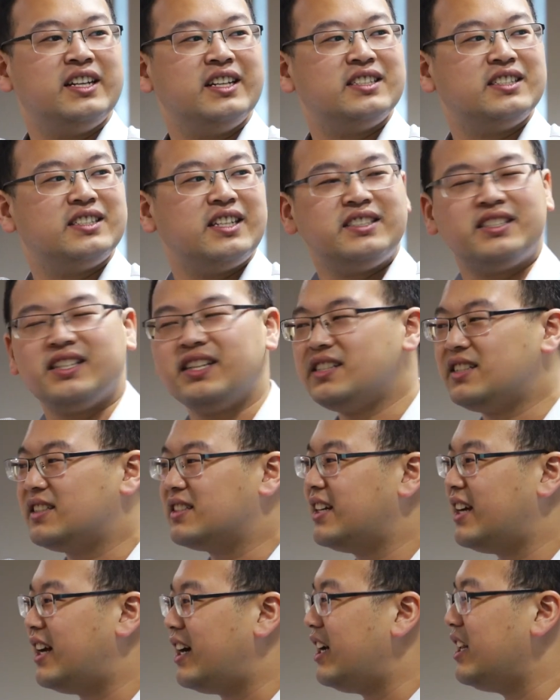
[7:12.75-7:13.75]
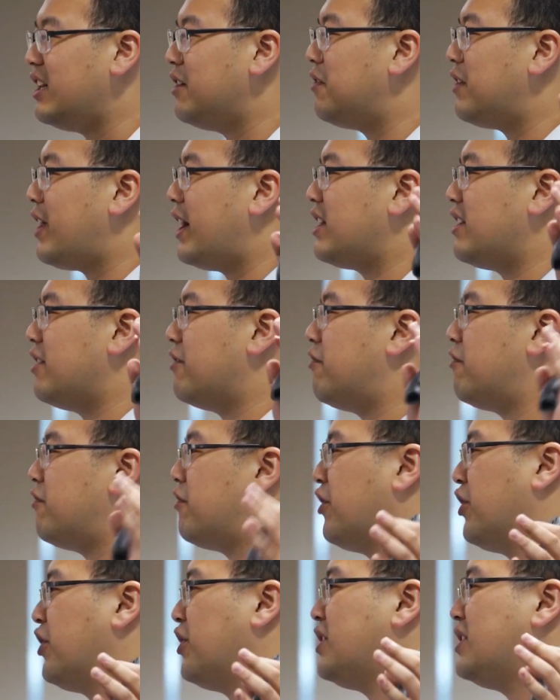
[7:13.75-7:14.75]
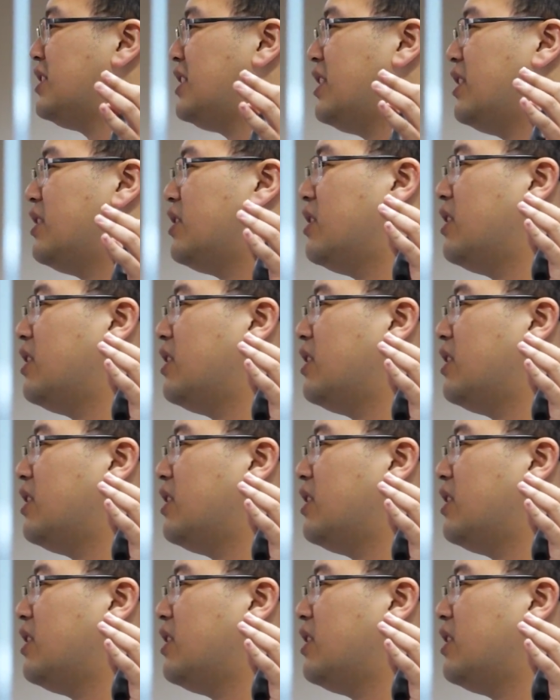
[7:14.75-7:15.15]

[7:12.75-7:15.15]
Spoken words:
This is kind of like the first